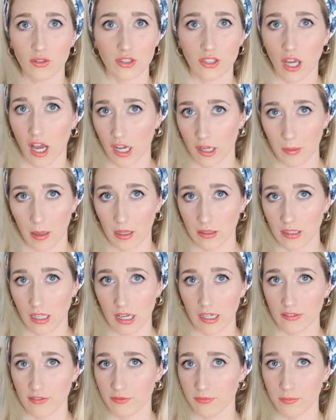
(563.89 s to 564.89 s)
Talk about
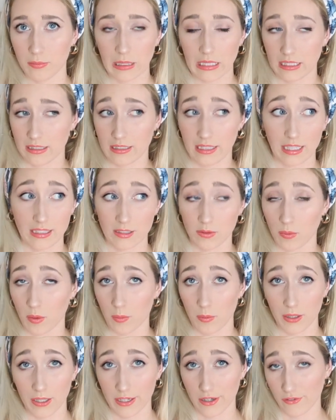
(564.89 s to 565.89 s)
love, because that's
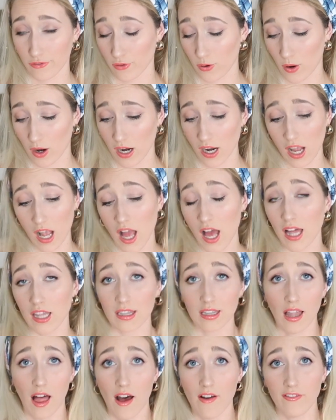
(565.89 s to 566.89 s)
what we're here for.
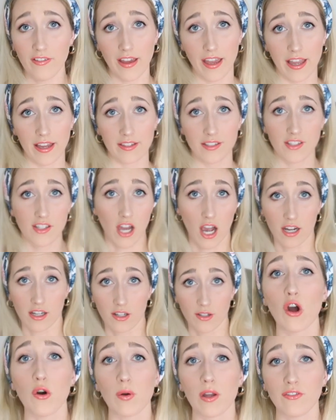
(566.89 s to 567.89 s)
Love and
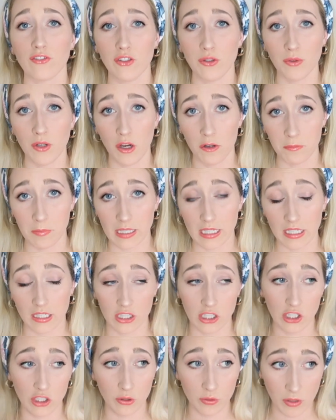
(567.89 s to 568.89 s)
tacos. So if you know
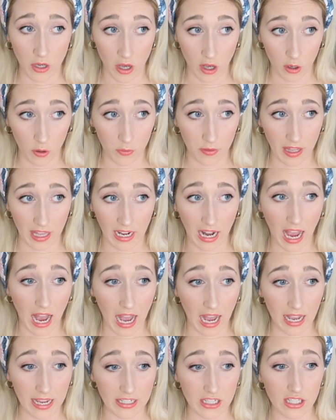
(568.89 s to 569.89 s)
me, you know that
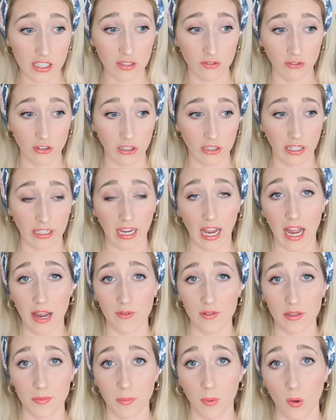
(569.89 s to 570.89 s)
I just feel like
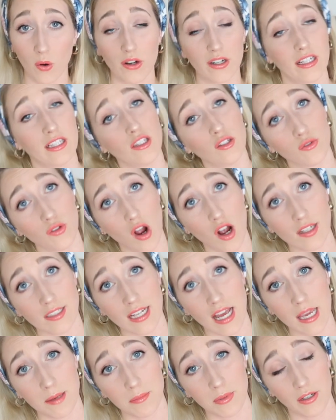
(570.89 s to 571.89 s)
I was born in the wrong
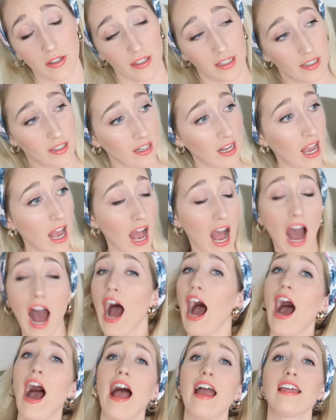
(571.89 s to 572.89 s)
time period.
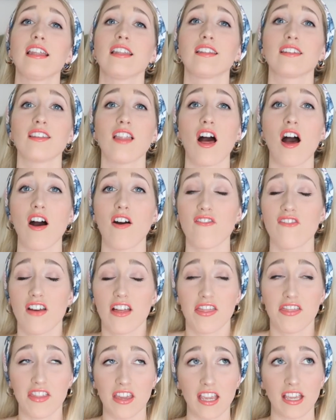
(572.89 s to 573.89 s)
I love
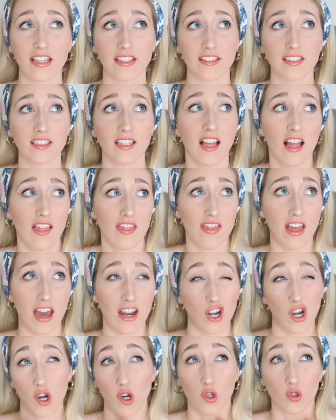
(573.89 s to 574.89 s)
things
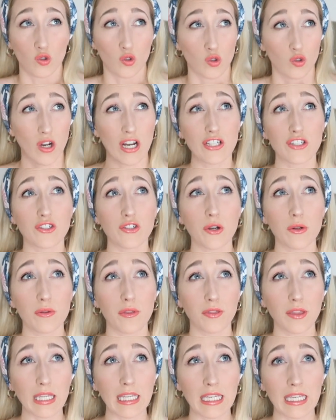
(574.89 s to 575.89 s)
that are retro
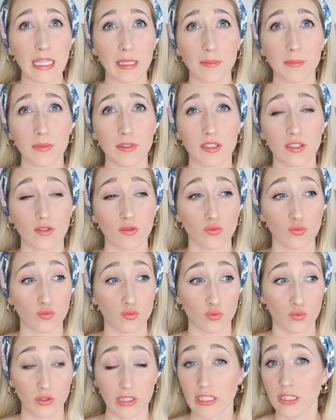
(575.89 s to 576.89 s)
themed,
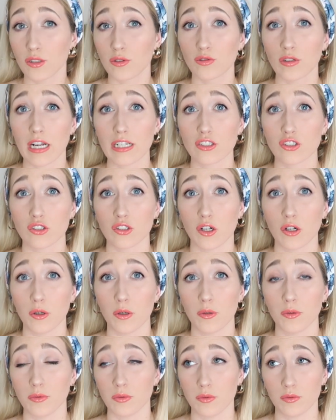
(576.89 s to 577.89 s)
real
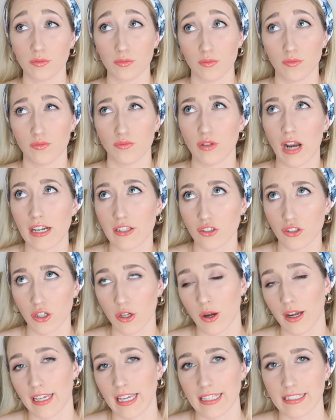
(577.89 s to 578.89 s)
retro,
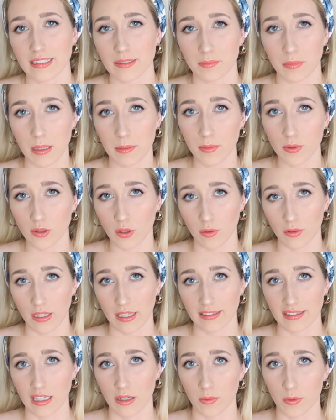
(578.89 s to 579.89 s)
retro, I guess people don't
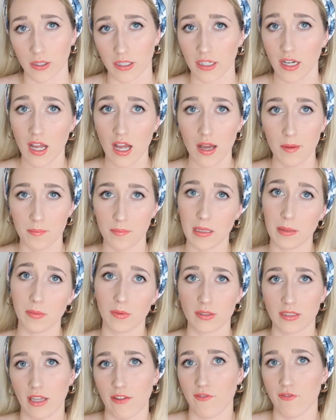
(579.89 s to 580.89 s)
like that word,
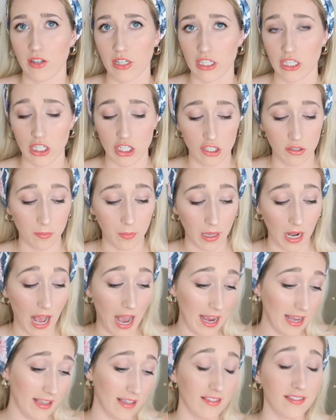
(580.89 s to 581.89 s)
people say vintage, but
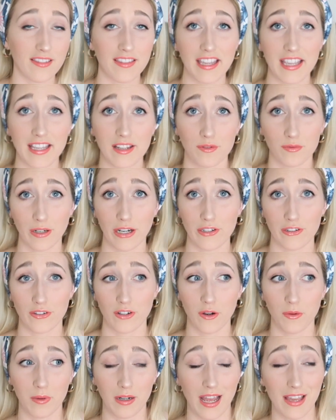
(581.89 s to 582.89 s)
I think
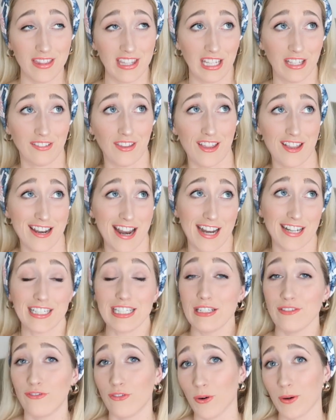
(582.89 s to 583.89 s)
retro. When I think of the
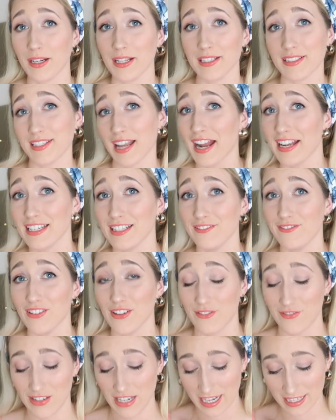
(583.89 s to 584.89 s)
nineteen forties, nineteen
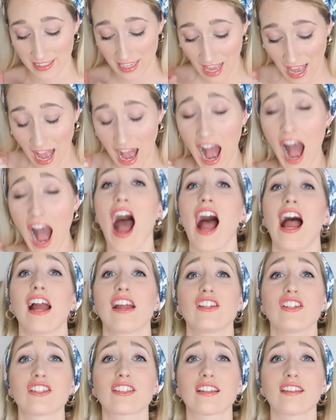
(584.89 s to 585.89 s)
fifties,
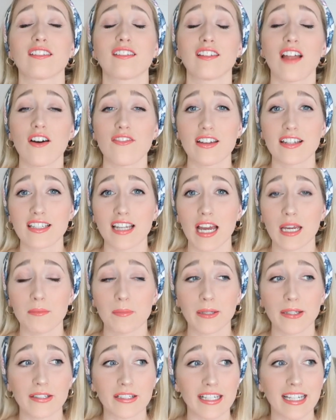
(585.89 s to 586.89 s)
I just love that
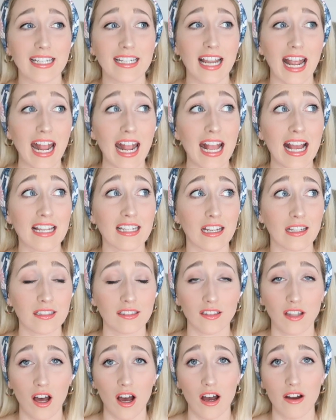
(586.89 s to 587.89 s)
time period, and I
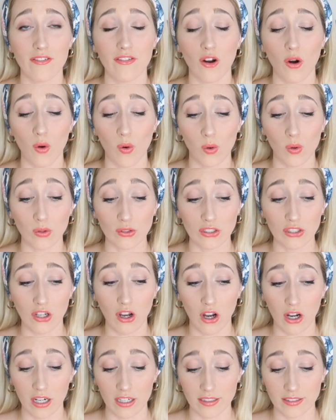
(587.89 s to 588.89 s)
love old
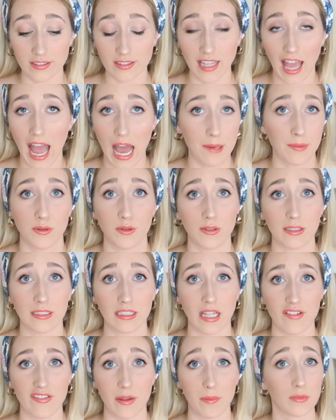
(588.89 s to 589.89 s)
cars.
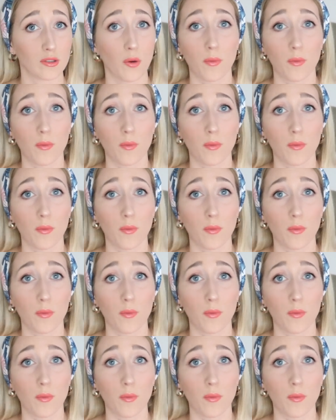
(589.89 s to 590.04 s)
Absolutely love them.